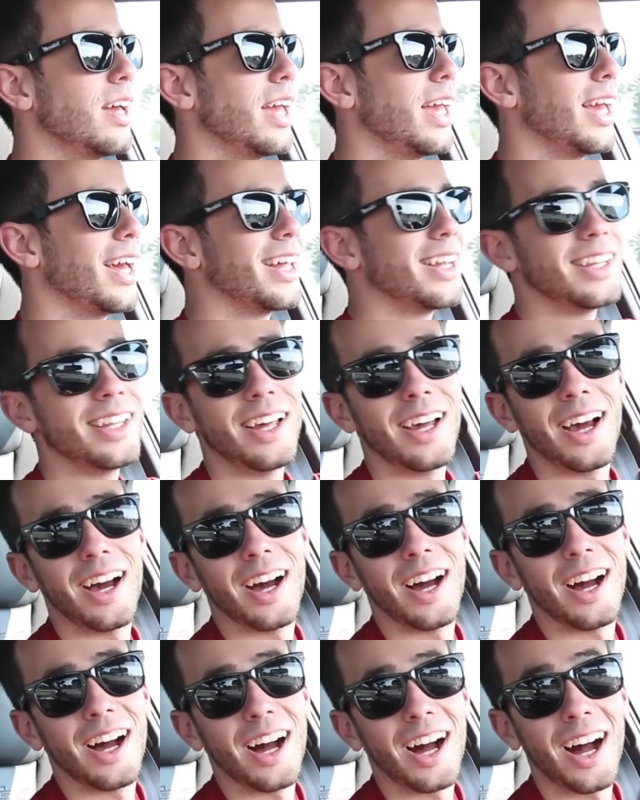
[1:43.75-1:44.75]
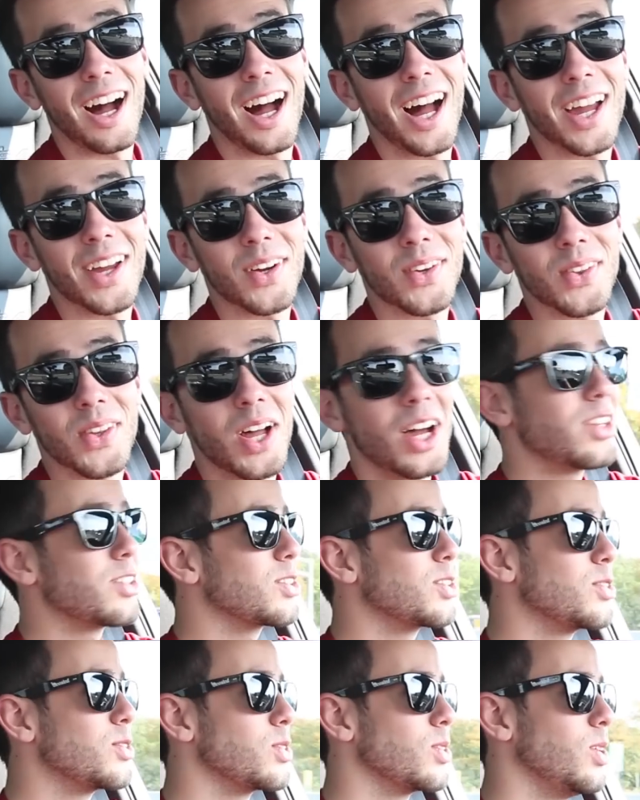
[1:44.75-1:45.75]
and a higher
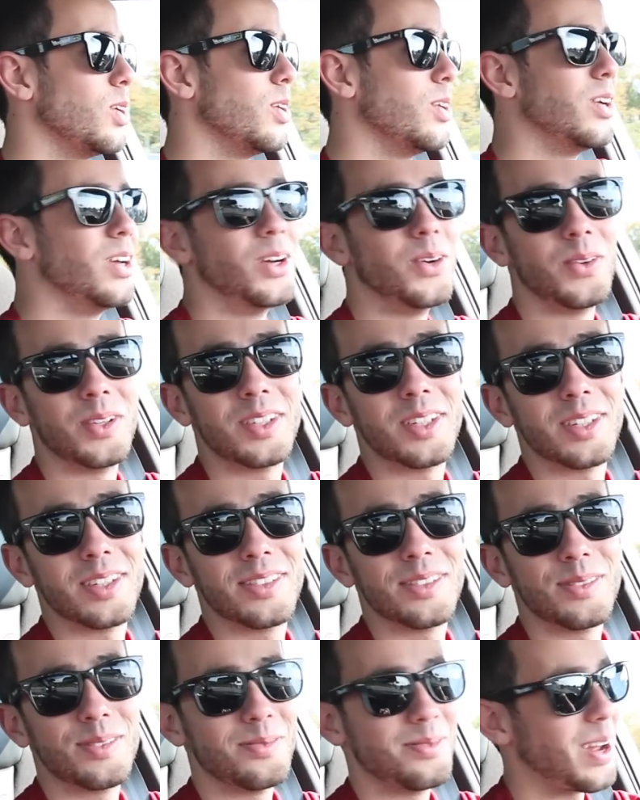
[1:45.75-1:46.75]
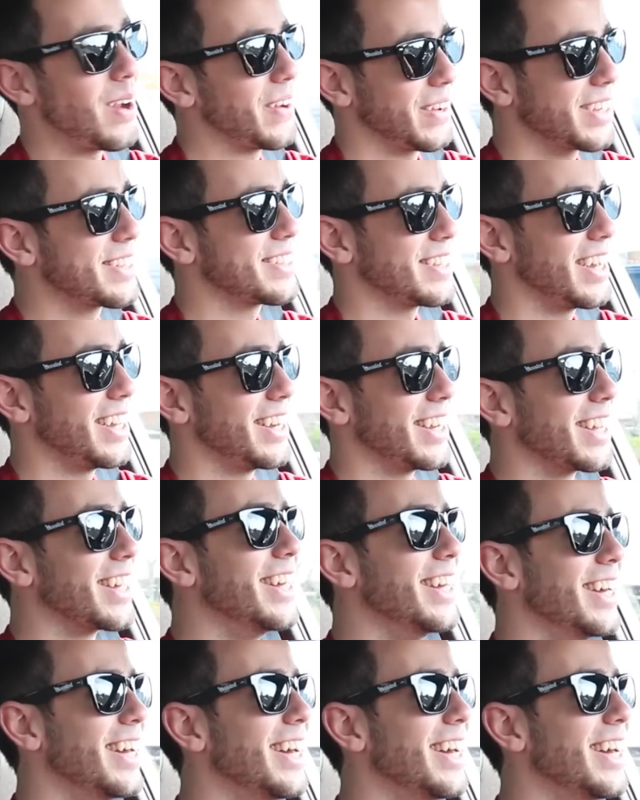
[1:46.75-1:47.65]
launch control, which is very exciting.